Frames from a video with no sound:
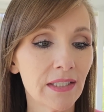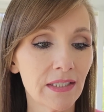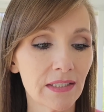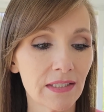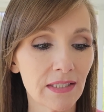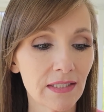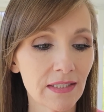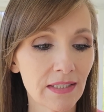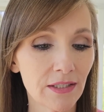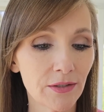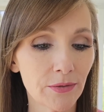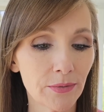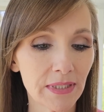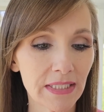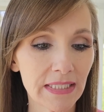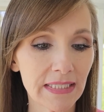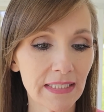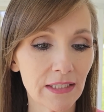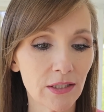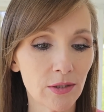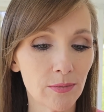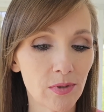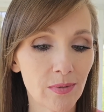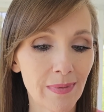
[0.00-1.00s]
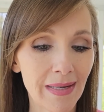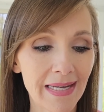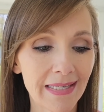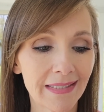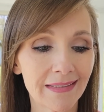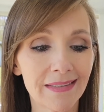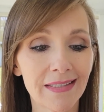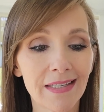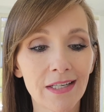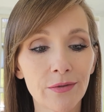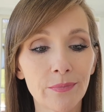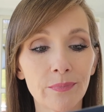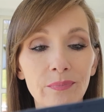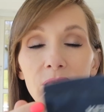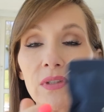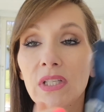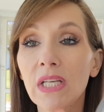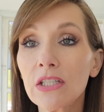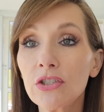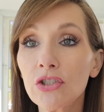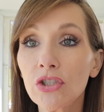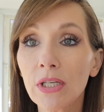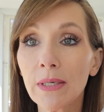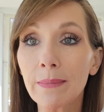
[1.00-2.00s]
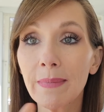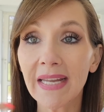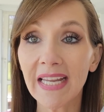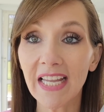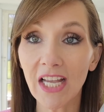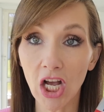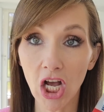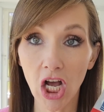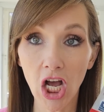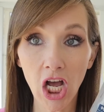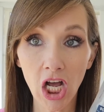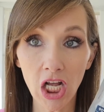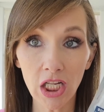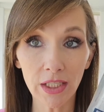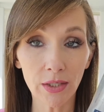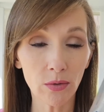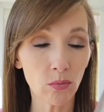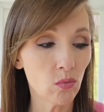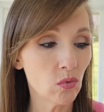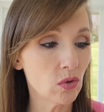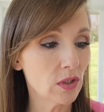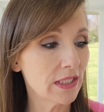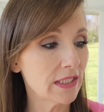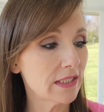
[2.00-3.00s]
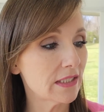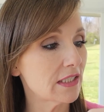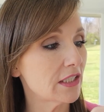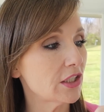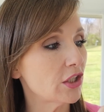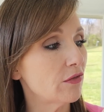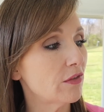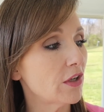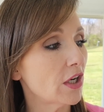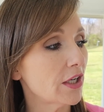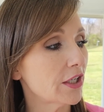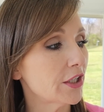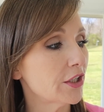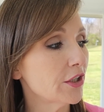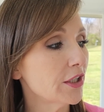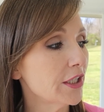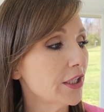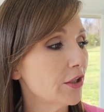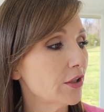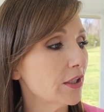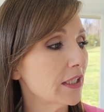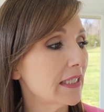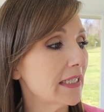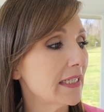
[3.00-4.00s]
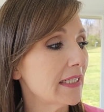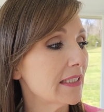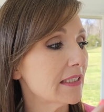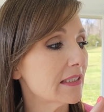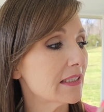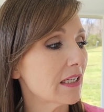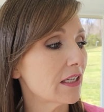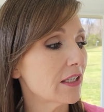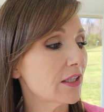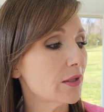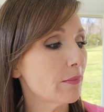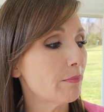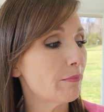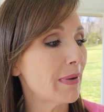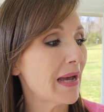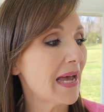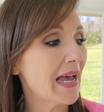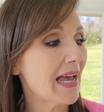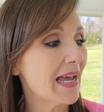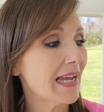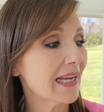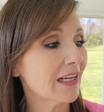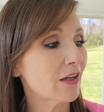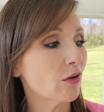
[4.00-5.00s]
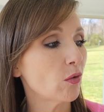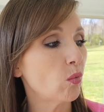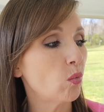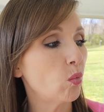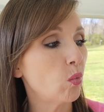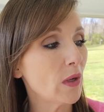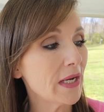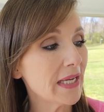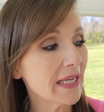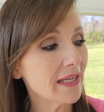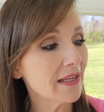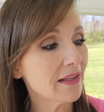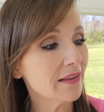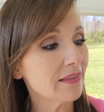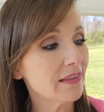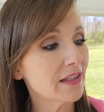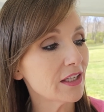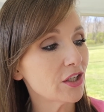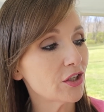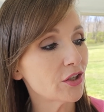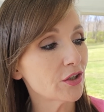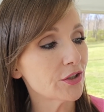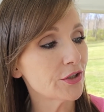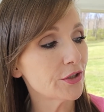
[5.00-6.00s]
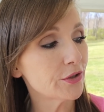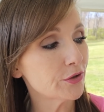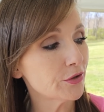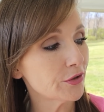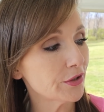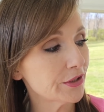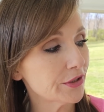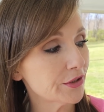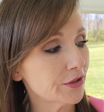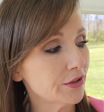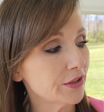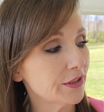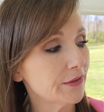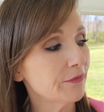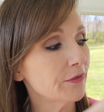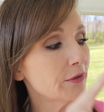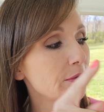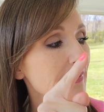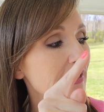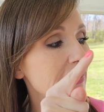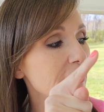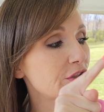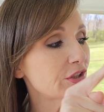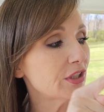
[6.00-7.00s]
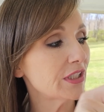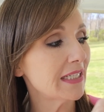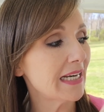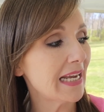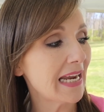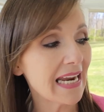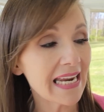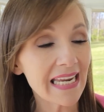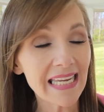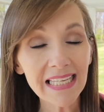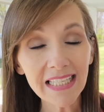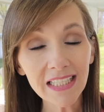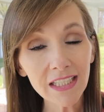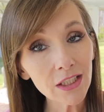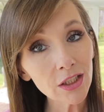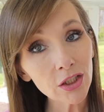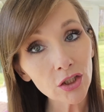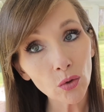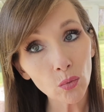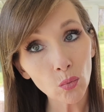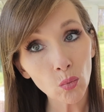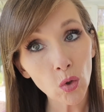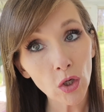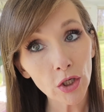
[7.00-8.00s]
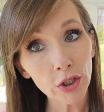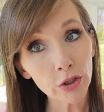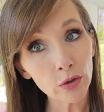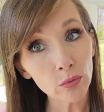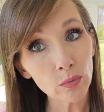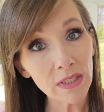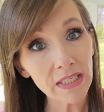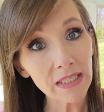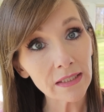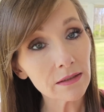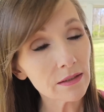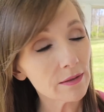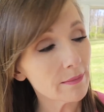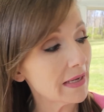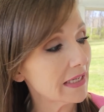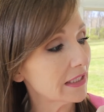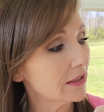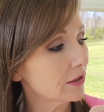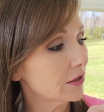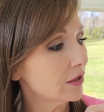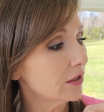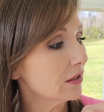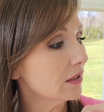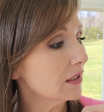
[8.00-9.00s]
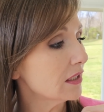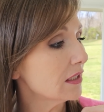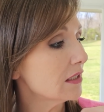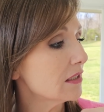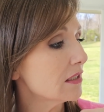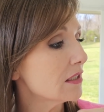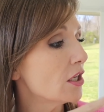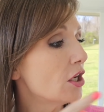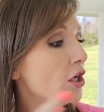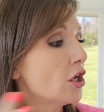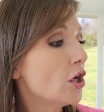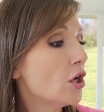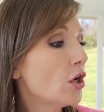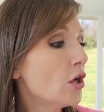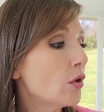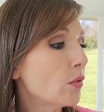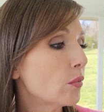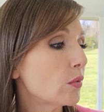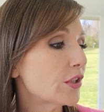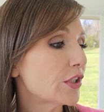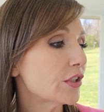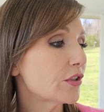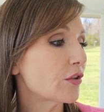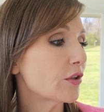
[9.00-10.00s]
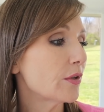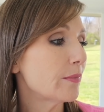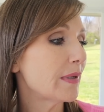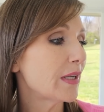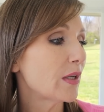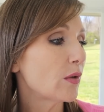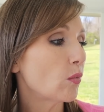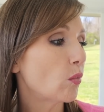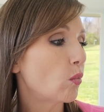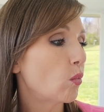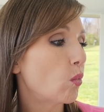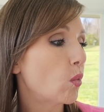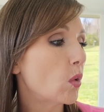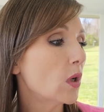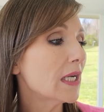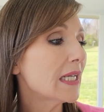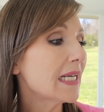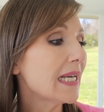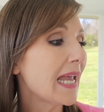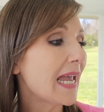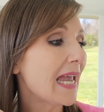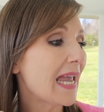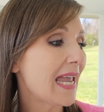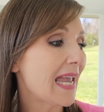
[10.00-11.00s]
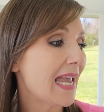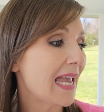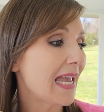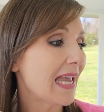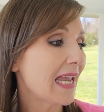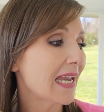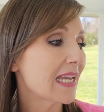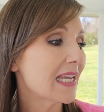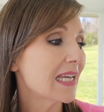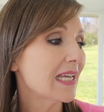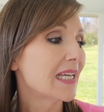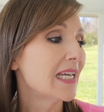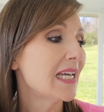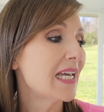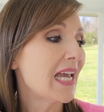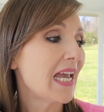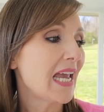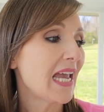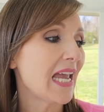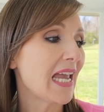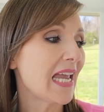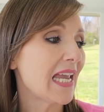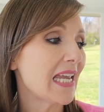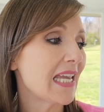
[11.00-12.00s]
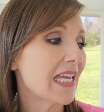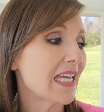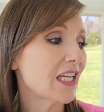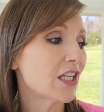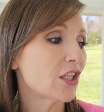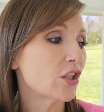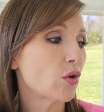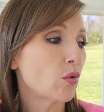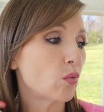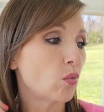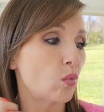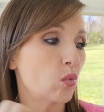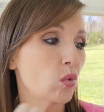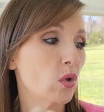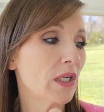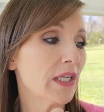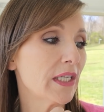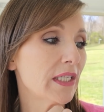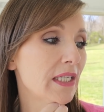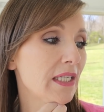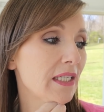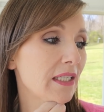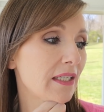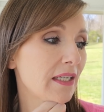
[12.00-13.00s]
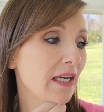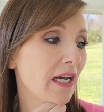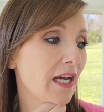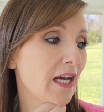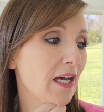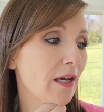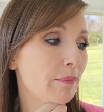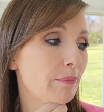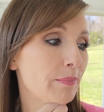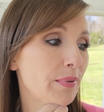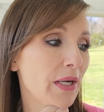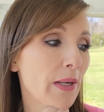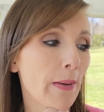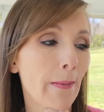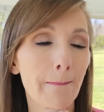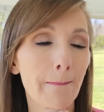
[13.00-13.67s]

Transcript: Is this in a resealable bag? No, I guess you gotta make it all at once. You've got your ingredients on the back with your nutritional information and what you need to make the cookies which is going to be one egg and one cup